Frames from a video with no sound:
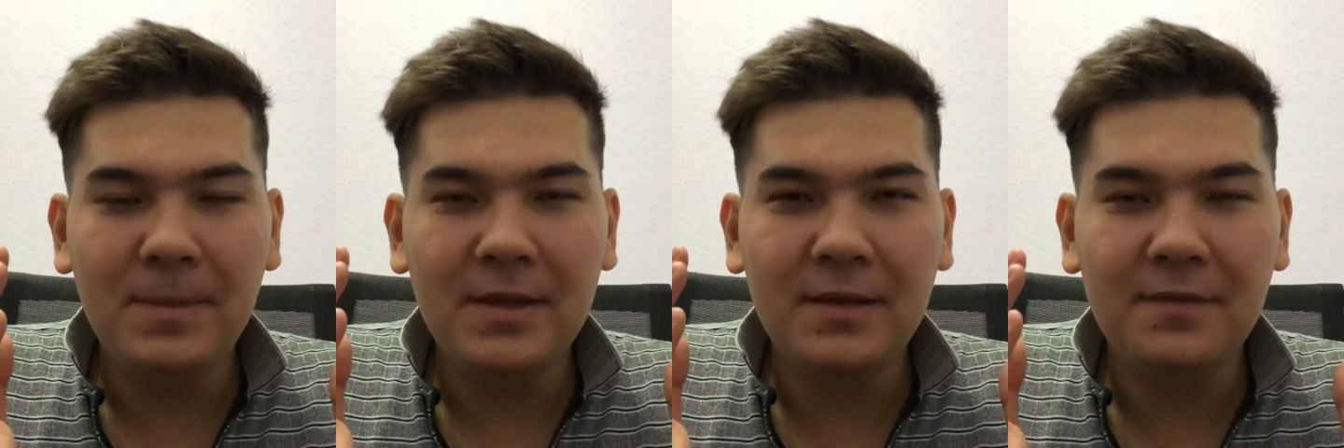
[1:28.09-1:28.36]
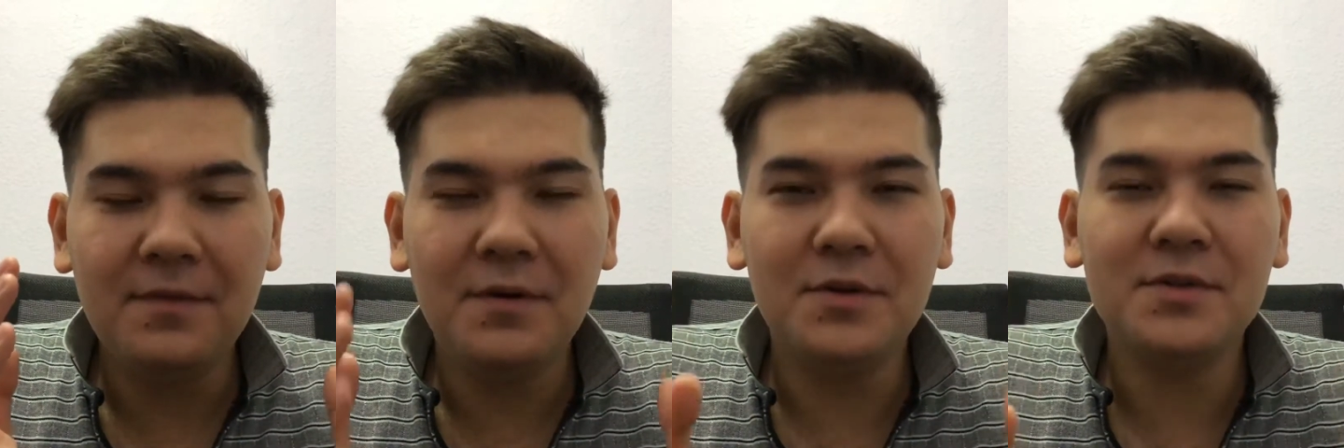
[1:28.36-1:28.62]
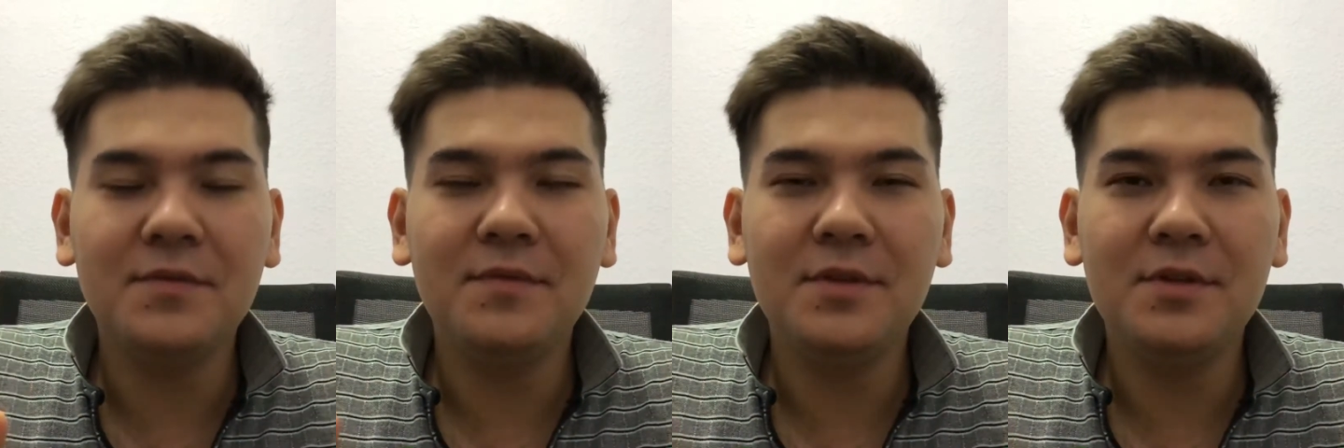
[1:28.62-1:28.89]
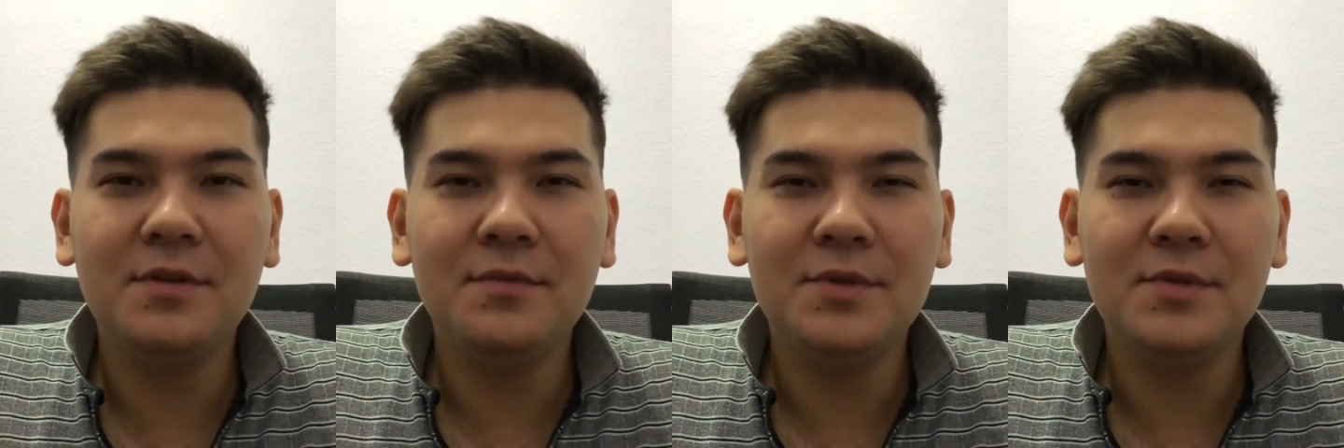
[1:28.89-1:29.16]
the first
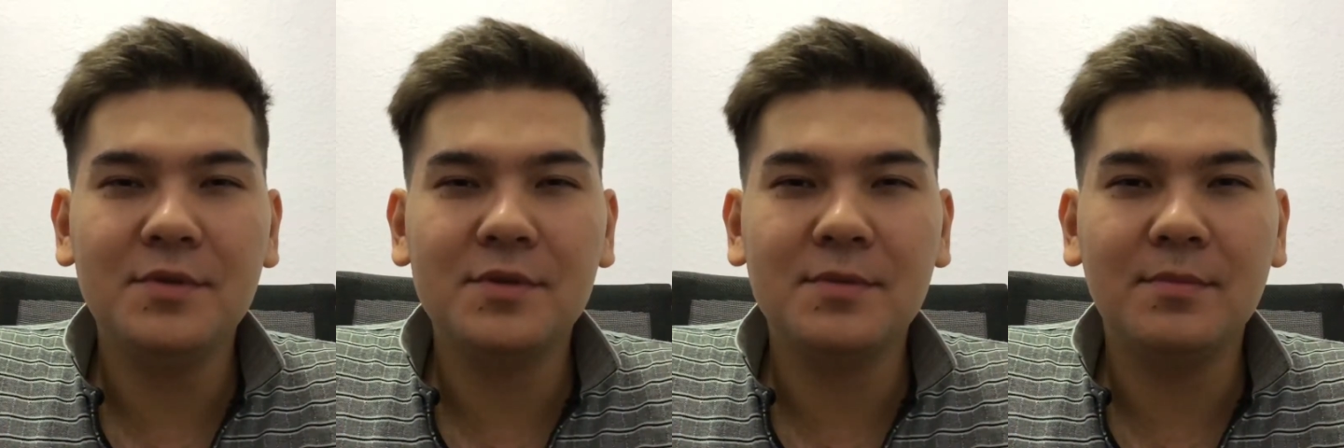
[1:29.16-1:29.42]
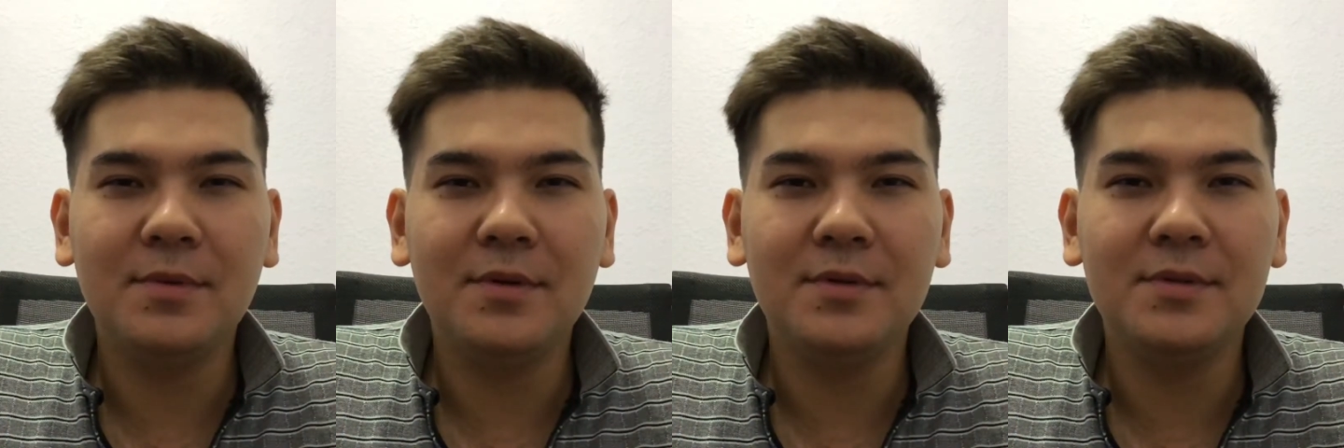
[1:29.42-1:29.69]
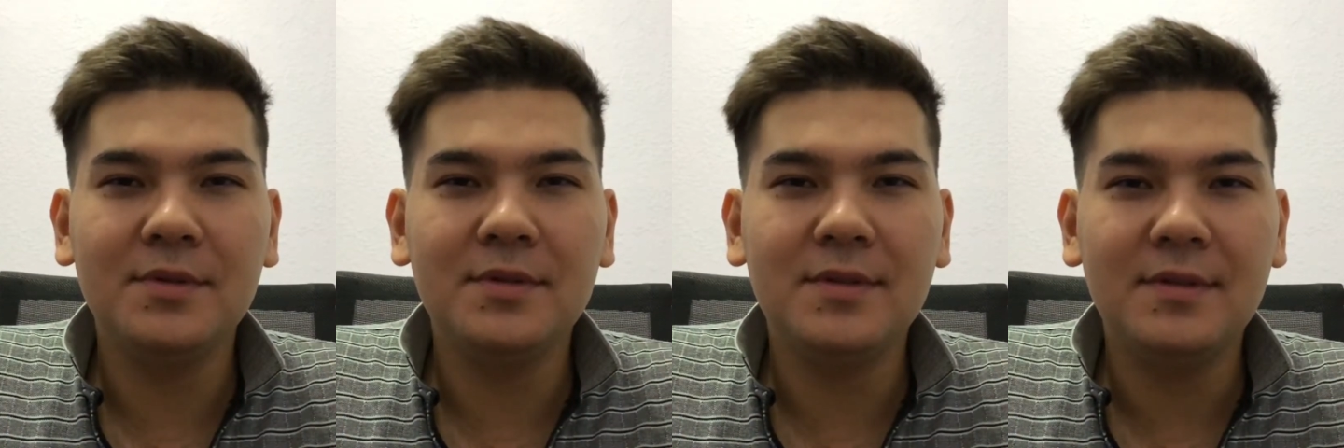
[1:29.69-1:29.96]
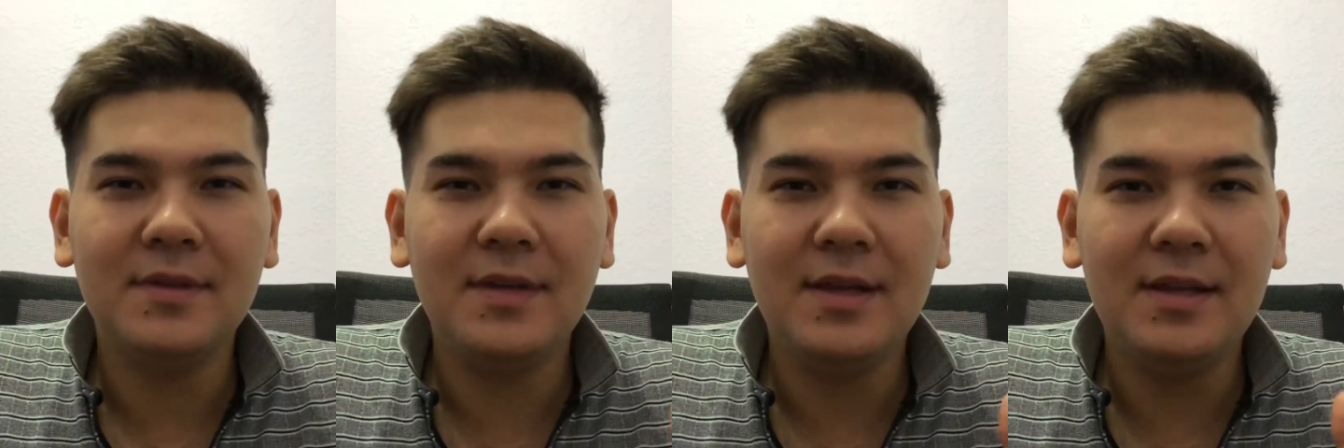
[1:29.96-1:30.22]
video which was
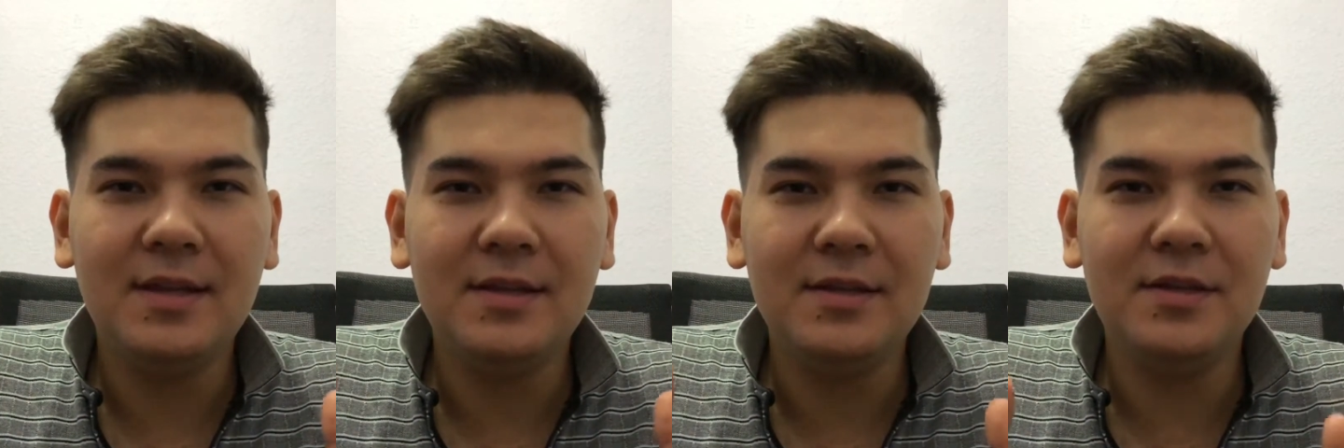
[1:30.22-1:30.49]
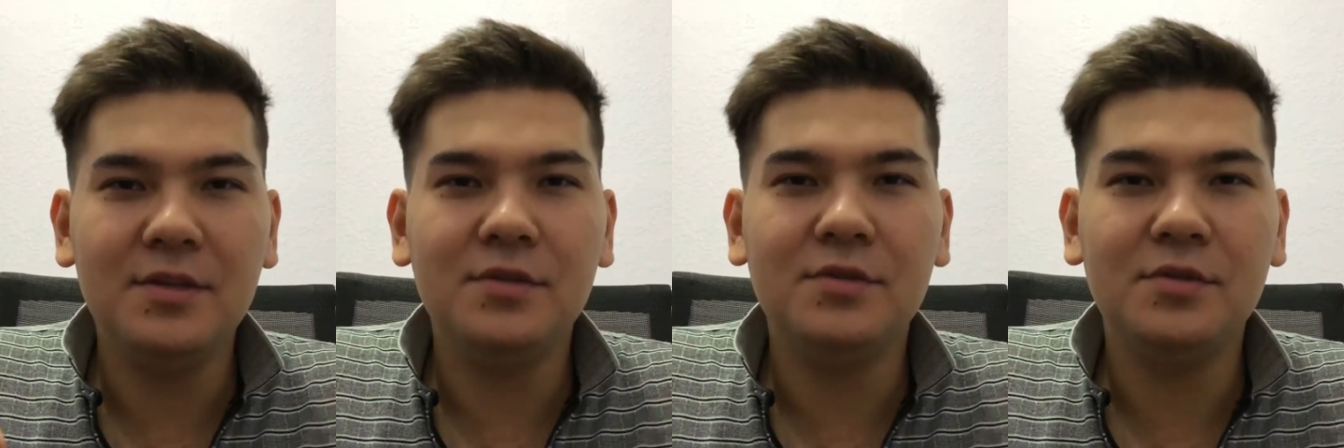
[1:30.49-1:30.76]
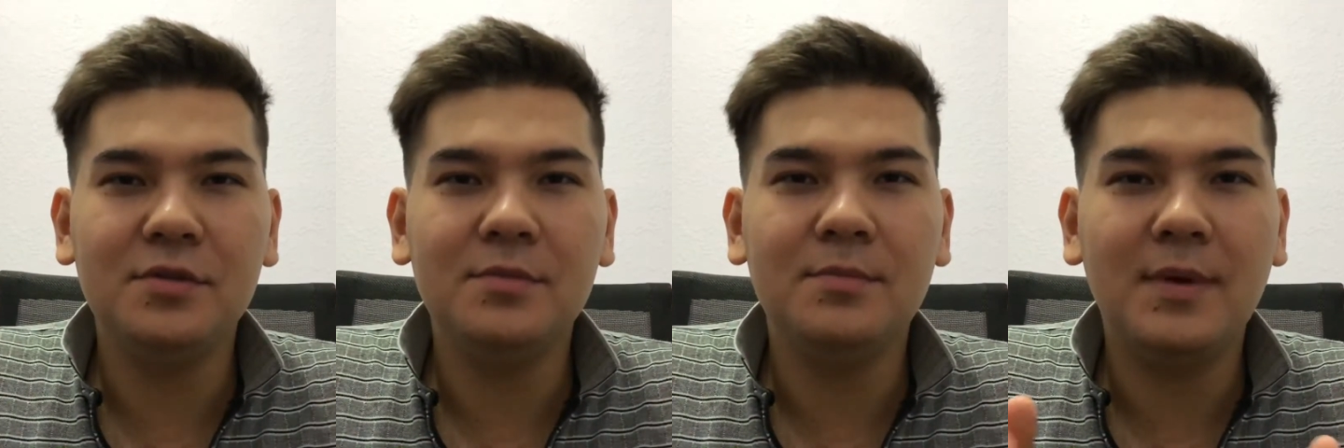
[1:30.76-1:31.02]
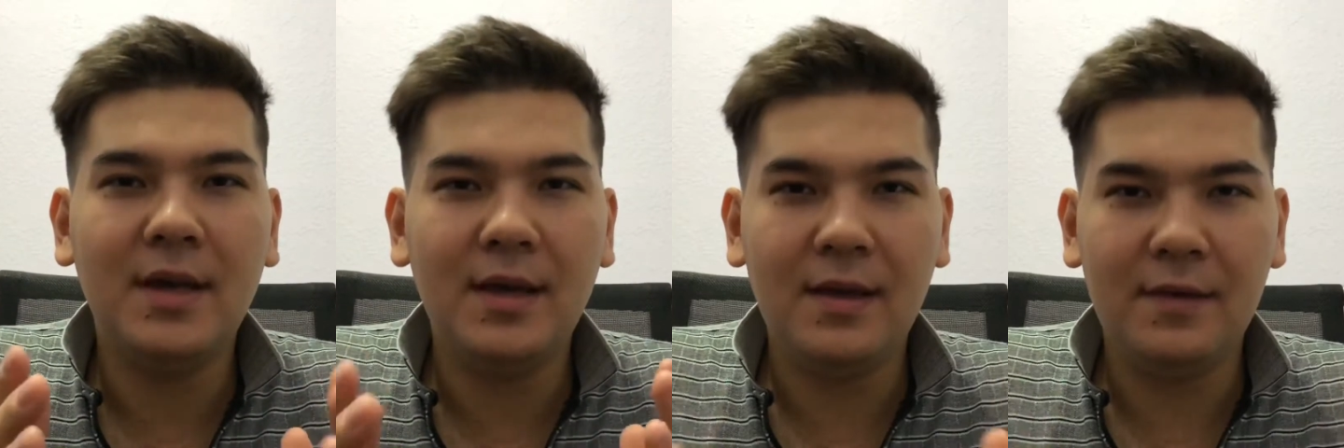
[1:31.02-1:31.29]
uploaded in YouTube
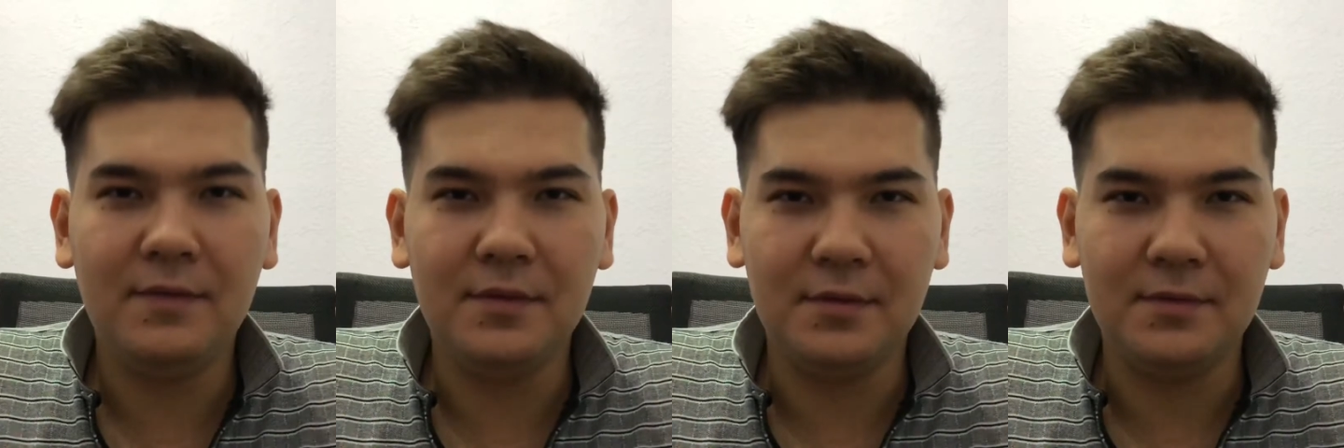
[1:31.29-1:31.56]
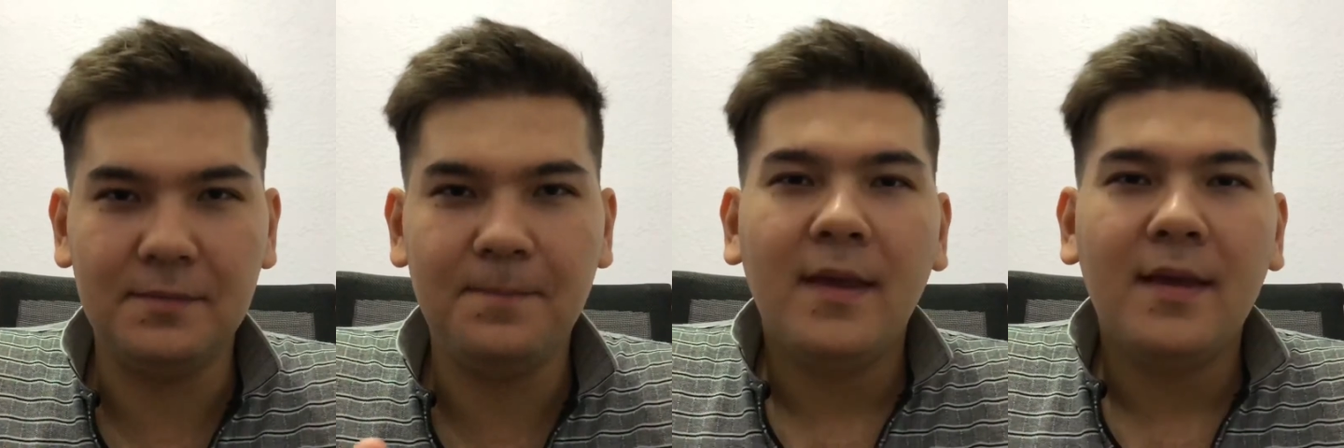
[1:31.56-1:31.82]
ever.